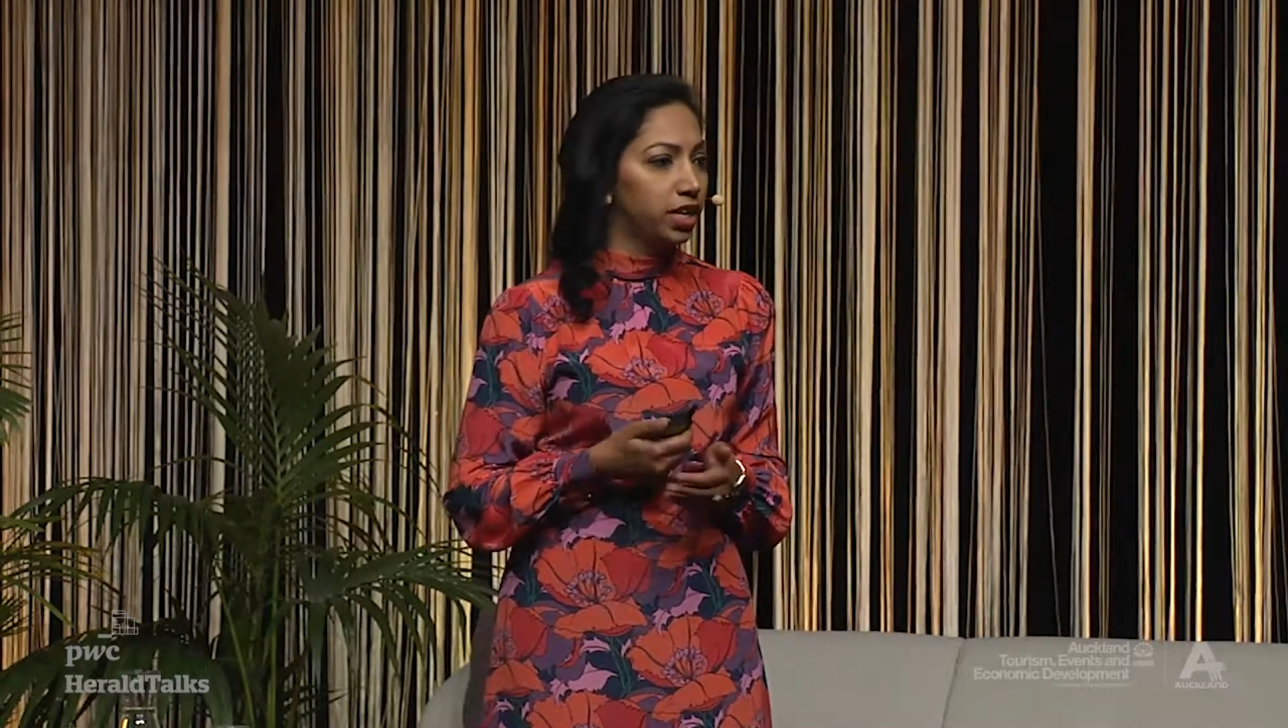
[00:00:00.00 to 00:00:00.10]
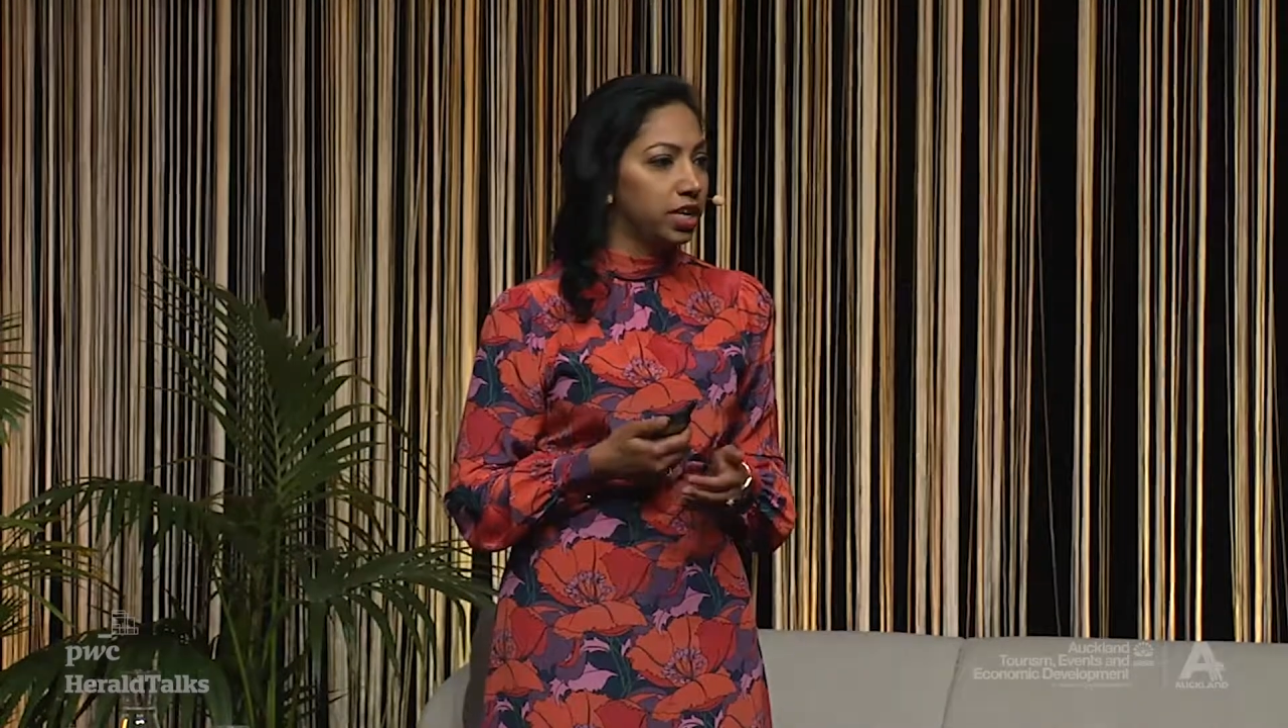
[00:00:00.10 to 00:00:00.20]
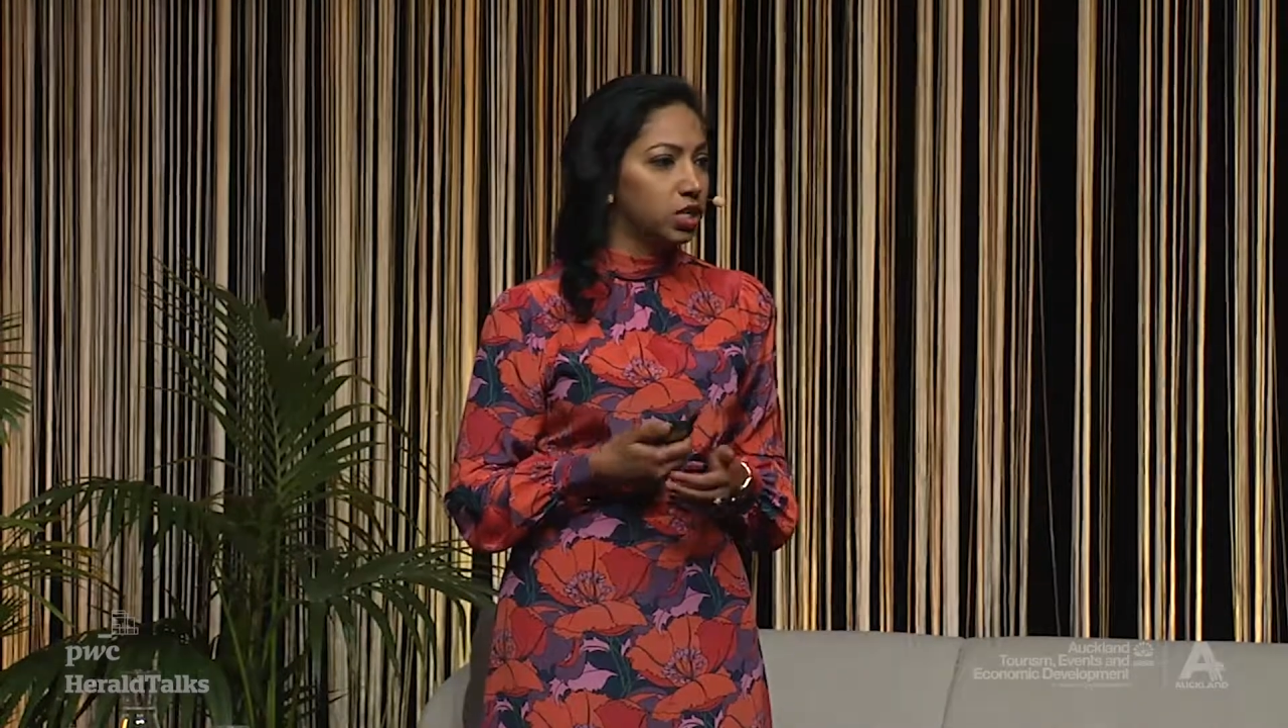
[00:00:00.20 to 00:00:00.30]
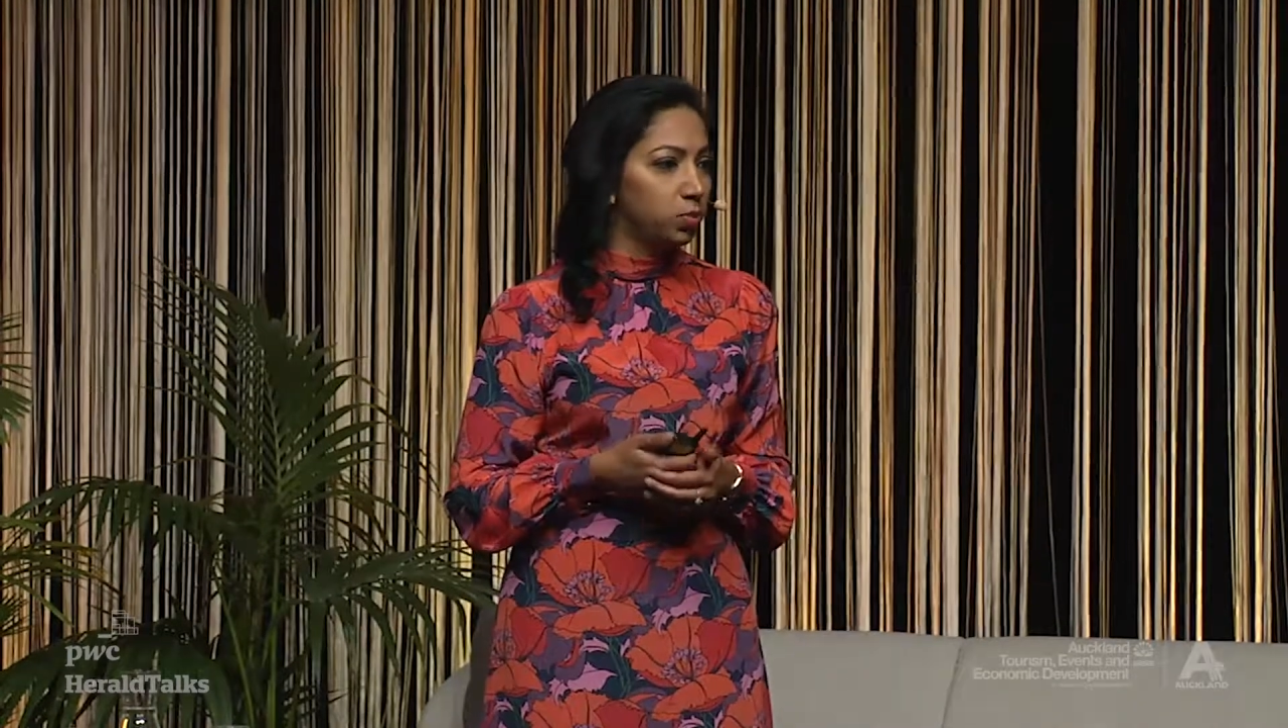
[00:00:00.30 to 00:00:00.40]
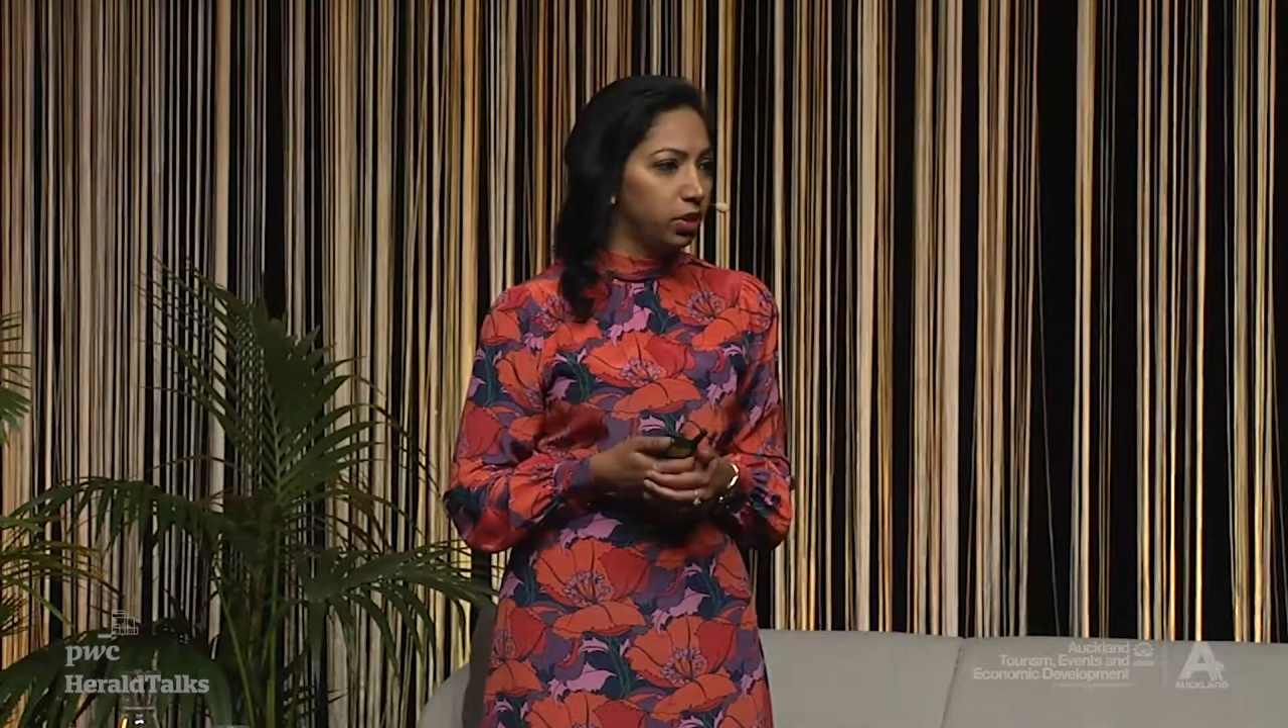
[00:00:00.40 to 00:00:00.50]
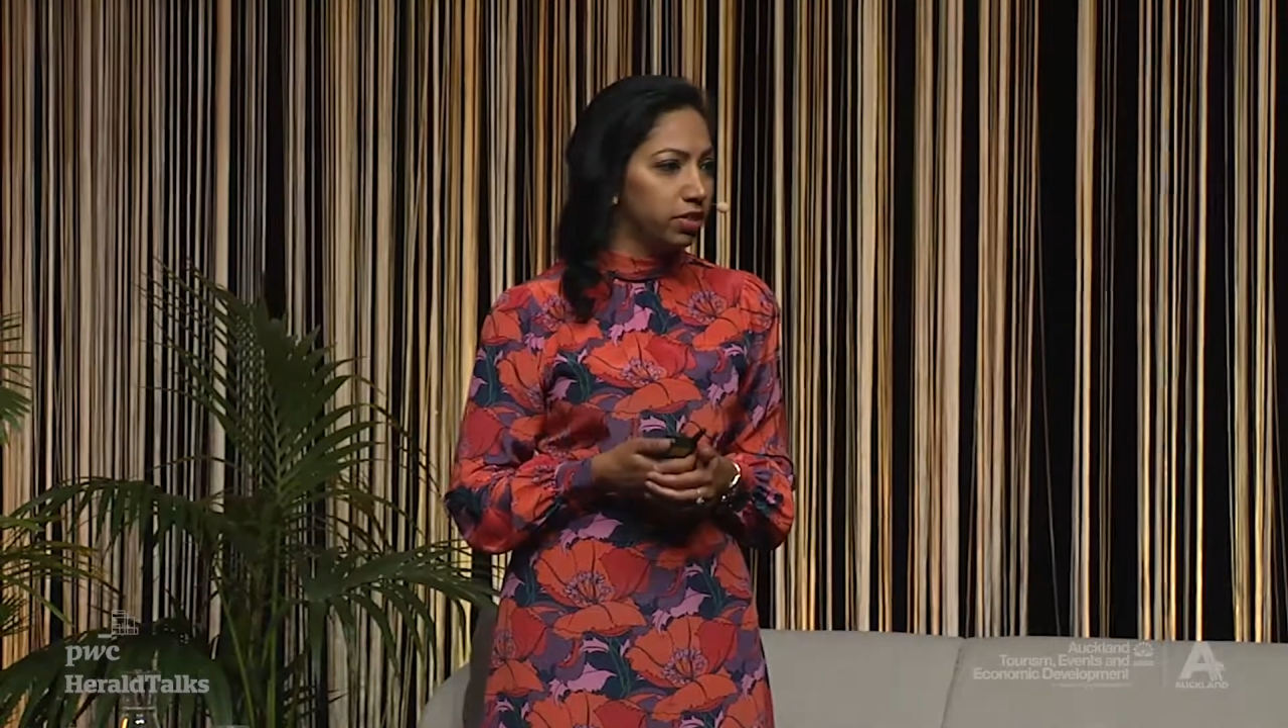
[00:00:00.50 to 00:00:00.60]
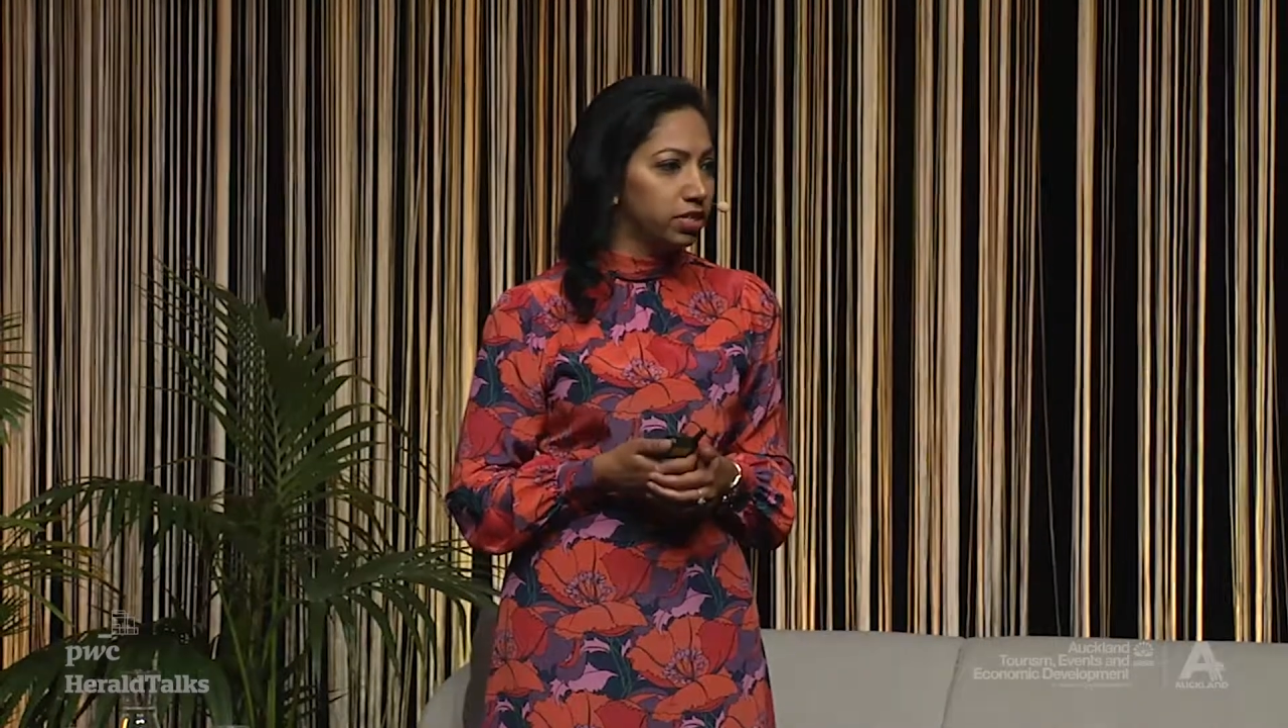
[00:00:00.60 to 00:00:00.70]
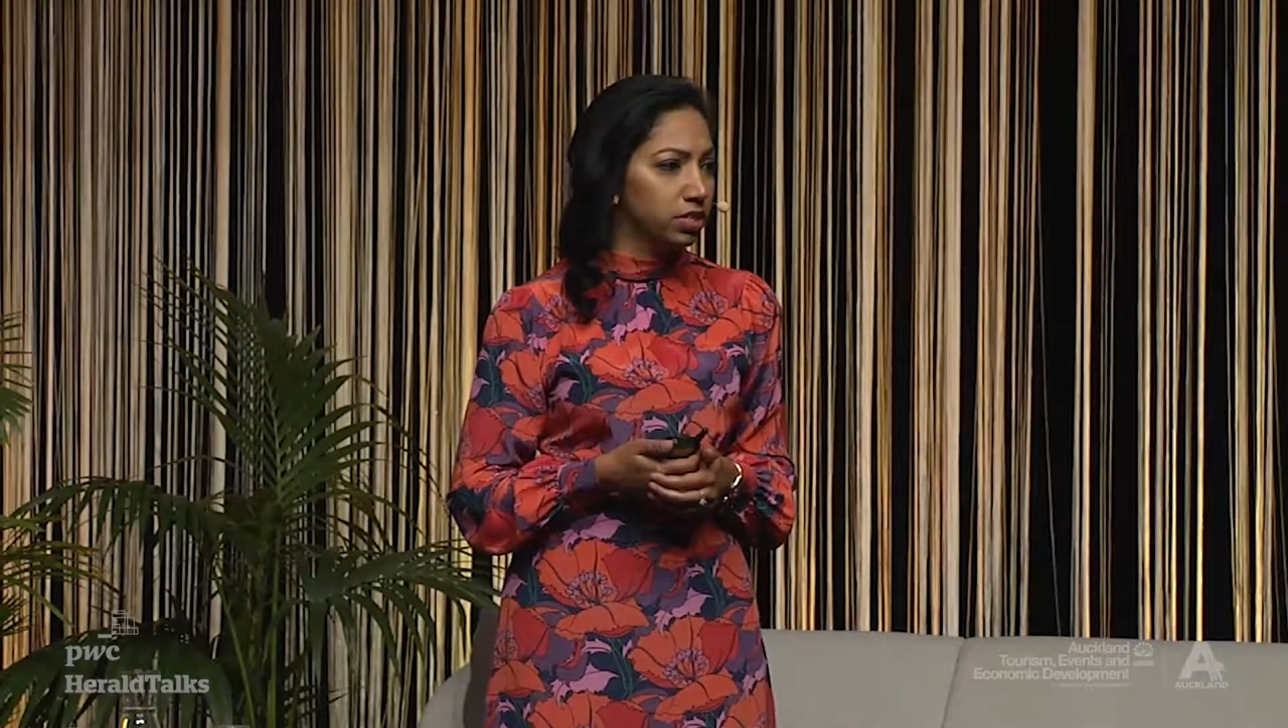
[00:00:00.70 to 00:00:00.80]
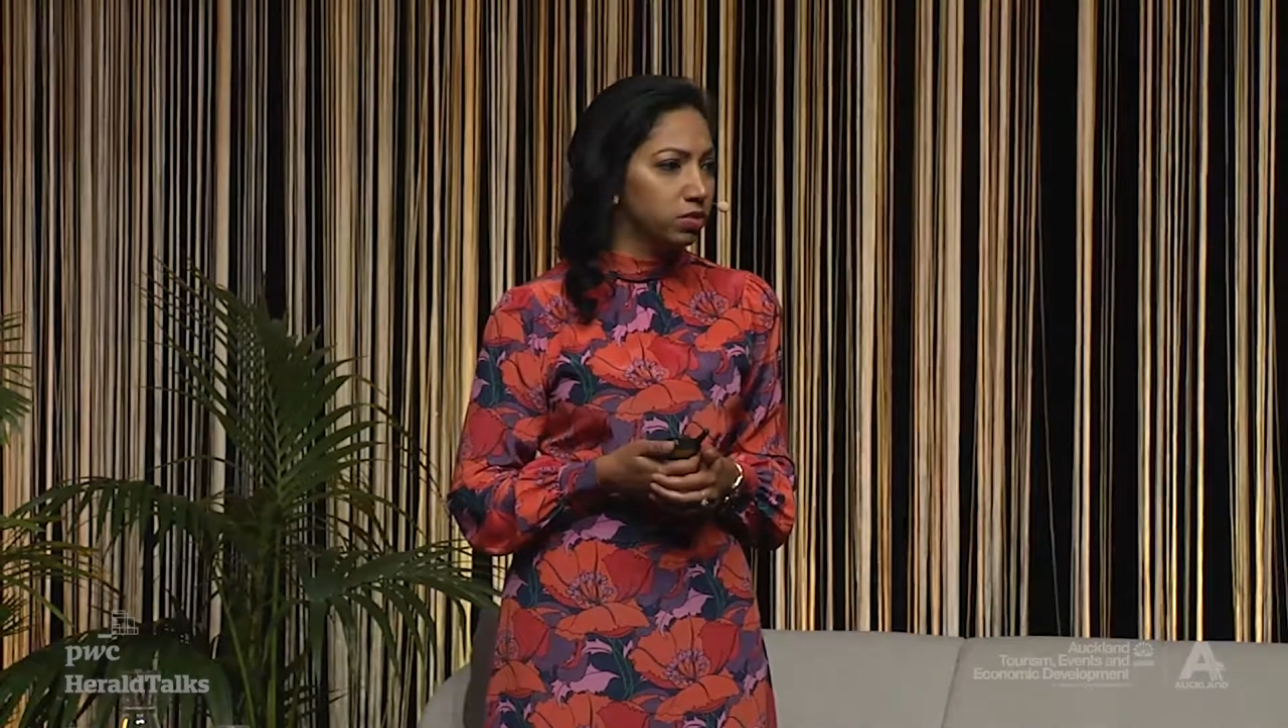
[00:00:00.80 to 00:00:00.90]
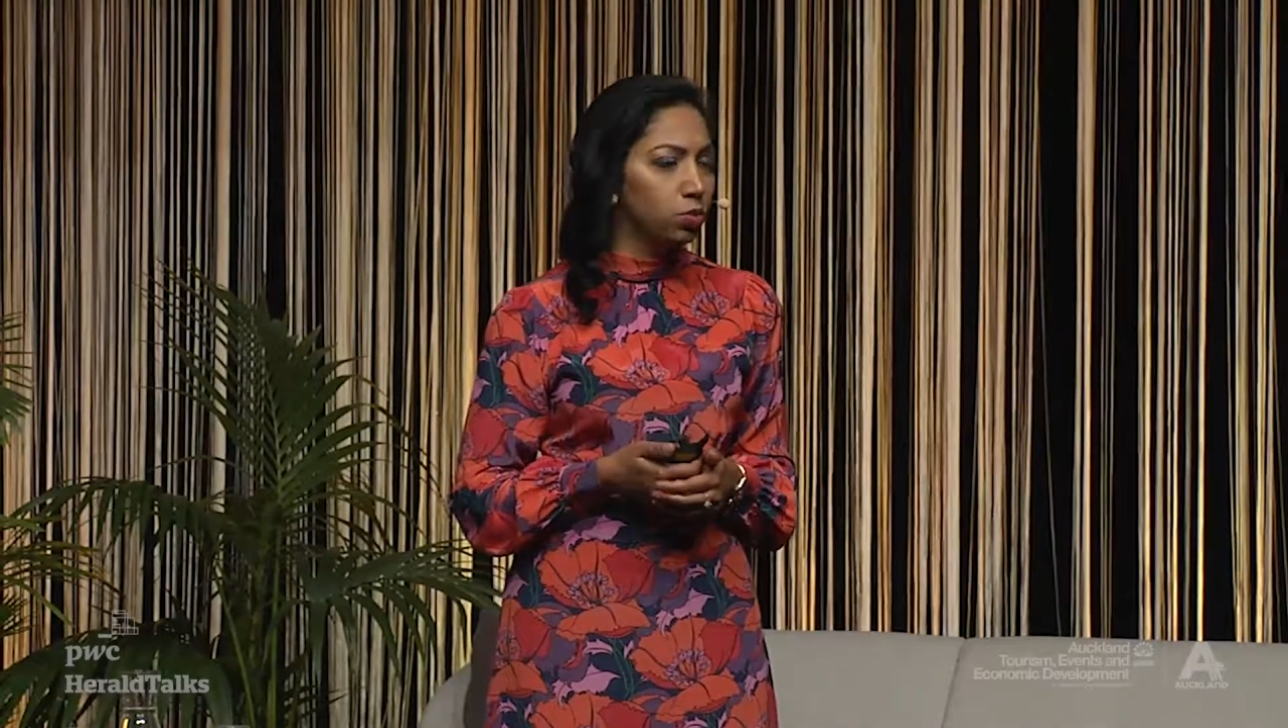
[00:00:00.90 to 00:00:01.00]
and
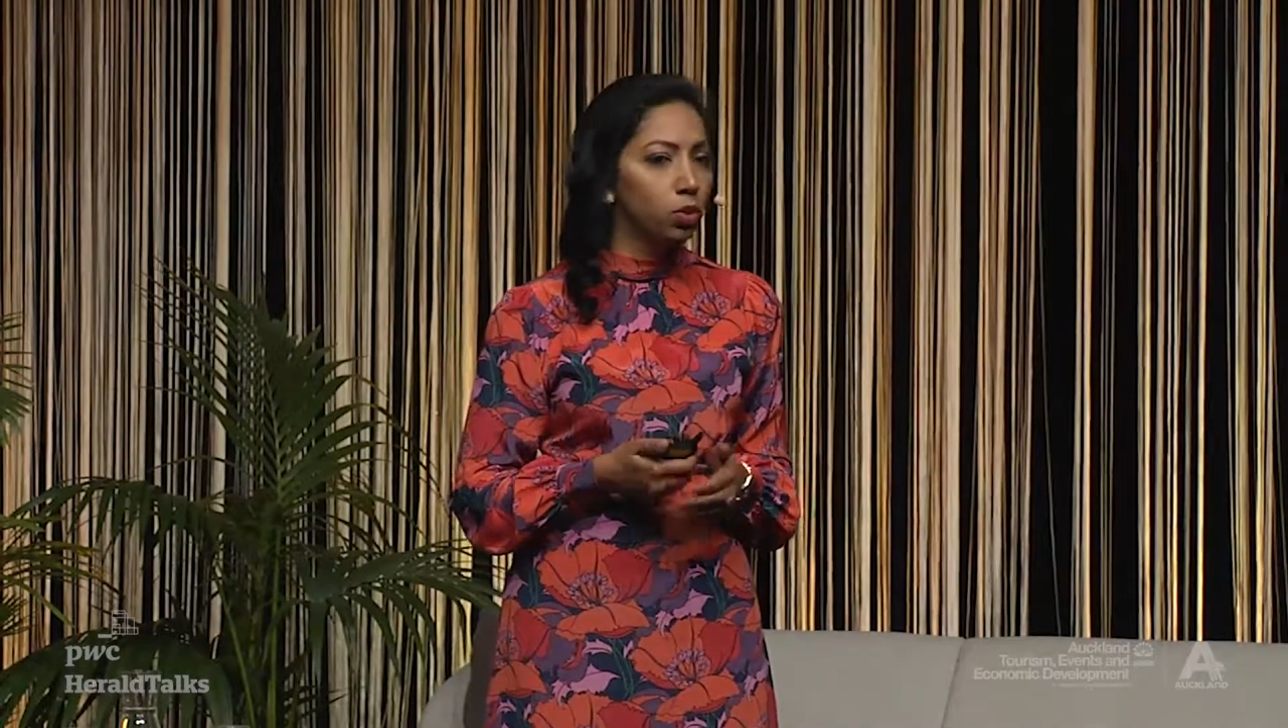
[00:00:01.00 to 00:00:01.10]
experience were